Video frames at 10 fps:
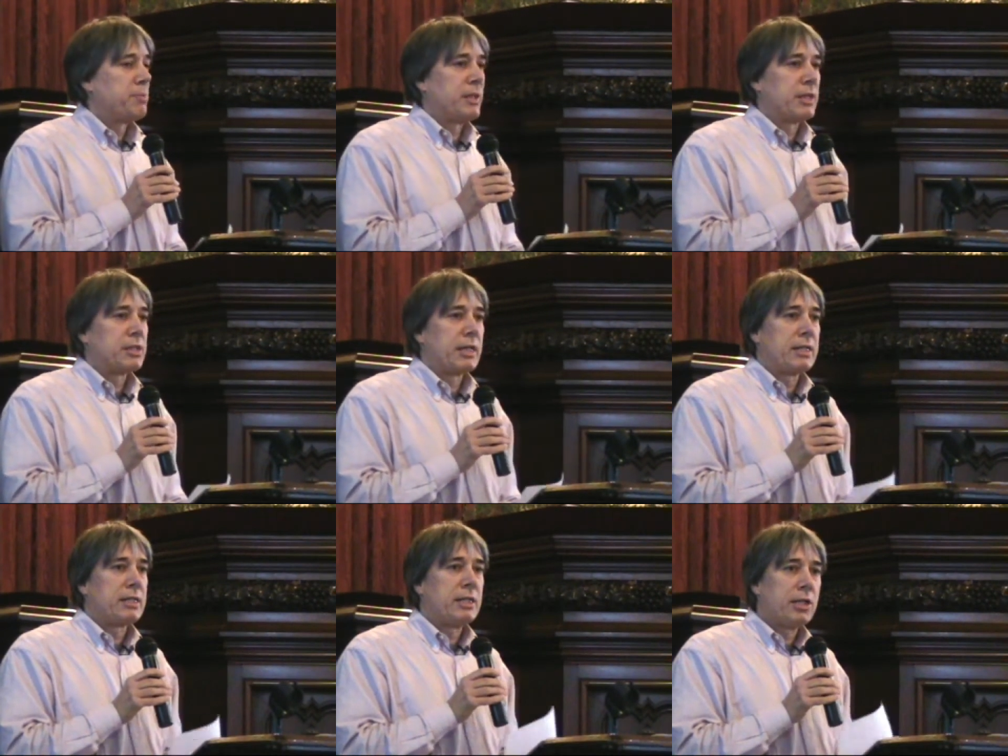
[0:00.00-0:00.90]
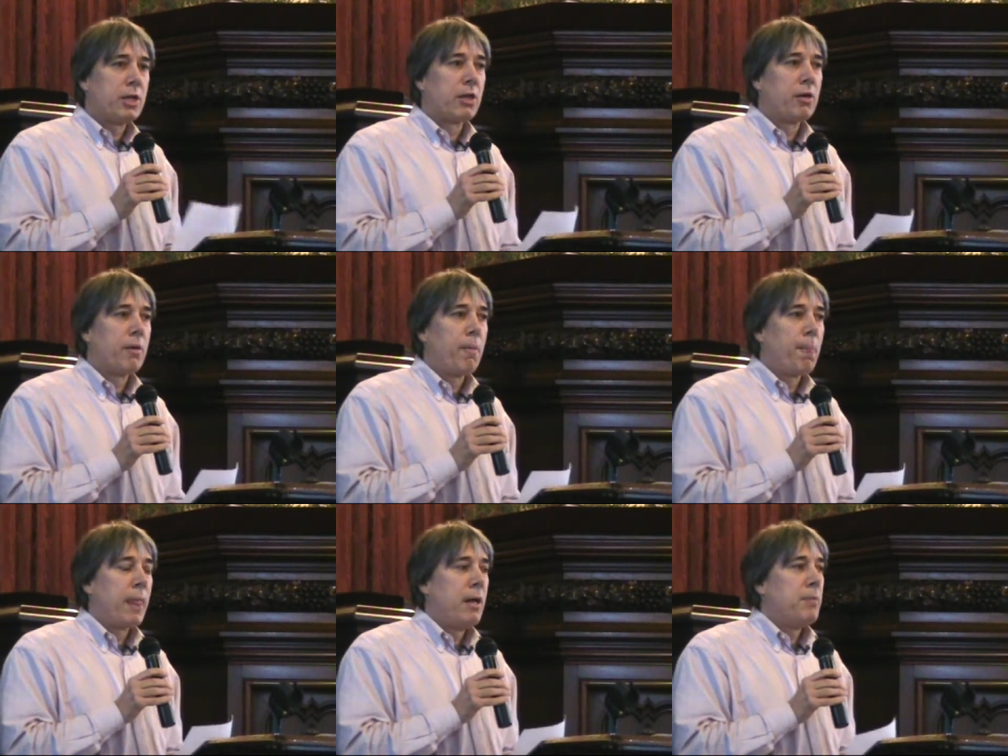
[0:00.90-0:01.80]
because I get to
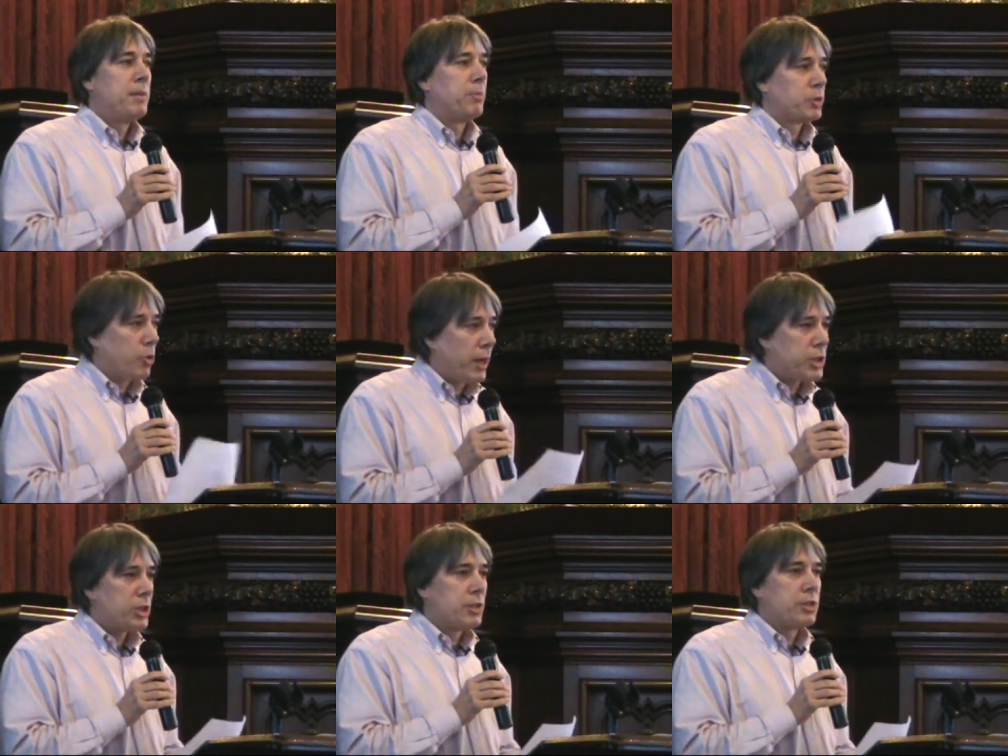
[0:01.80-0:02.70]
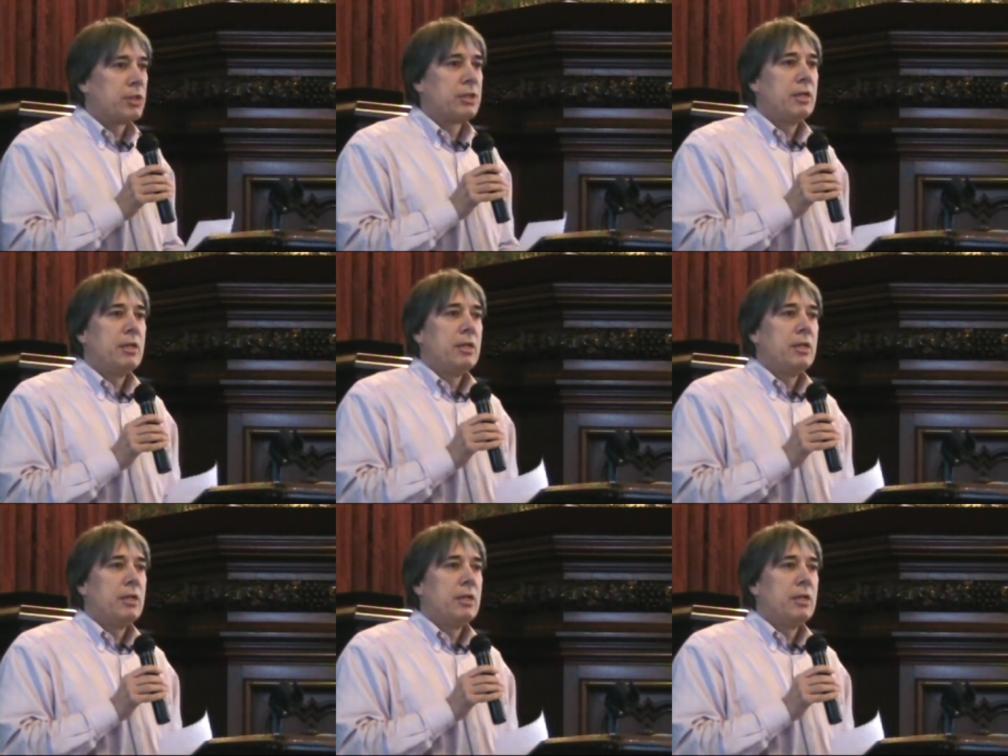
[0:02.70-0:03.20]
hear people's questions,